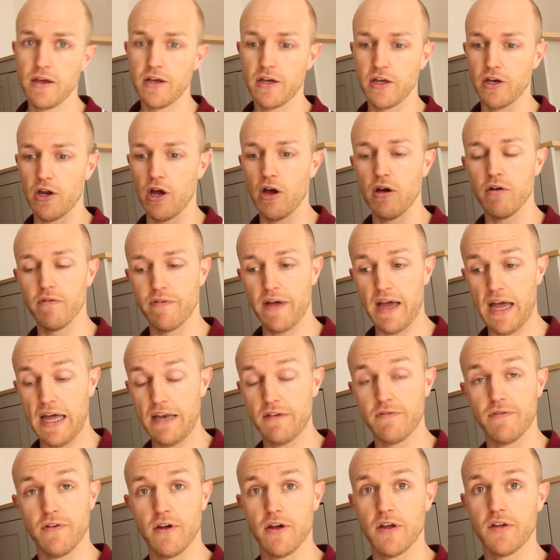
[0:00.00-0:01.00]
you know, of
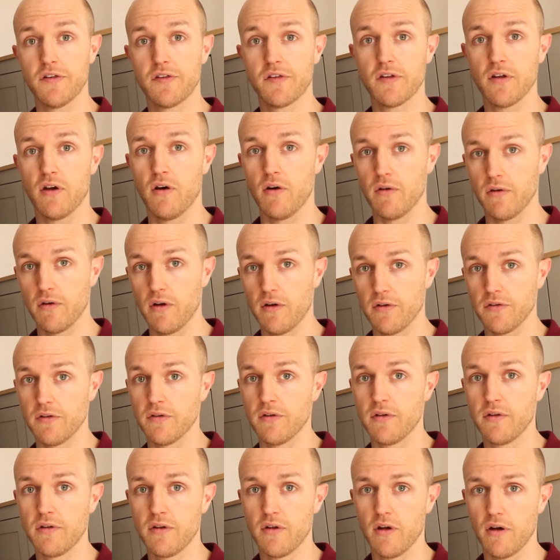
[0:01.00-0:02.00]
adverts on
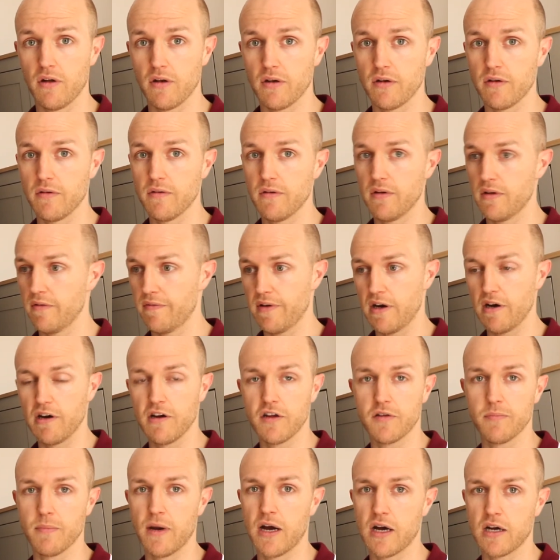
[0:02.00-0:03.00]
the
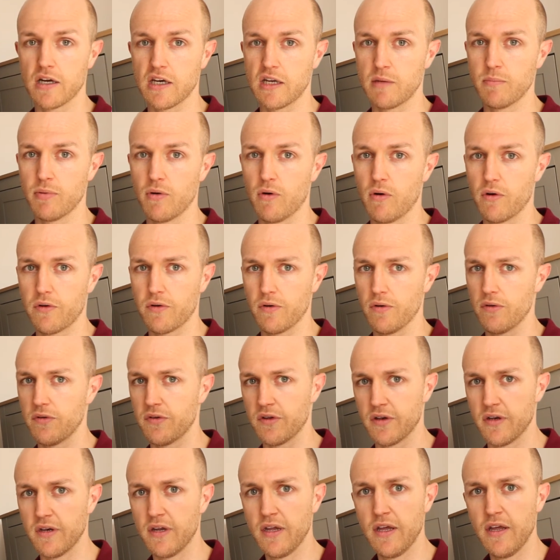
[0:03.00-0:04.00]
various marketing portals,
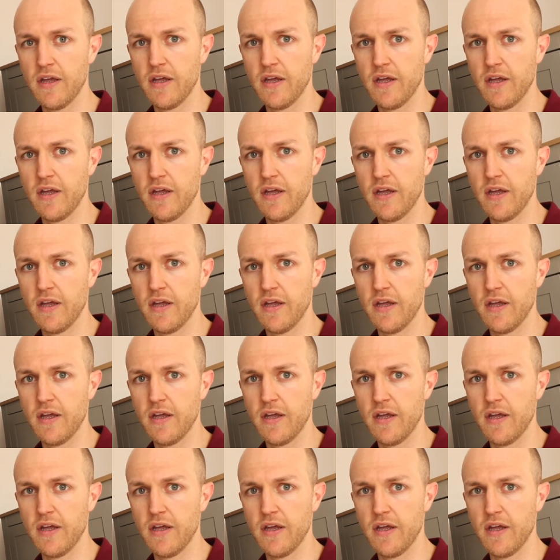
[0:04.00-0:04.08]
and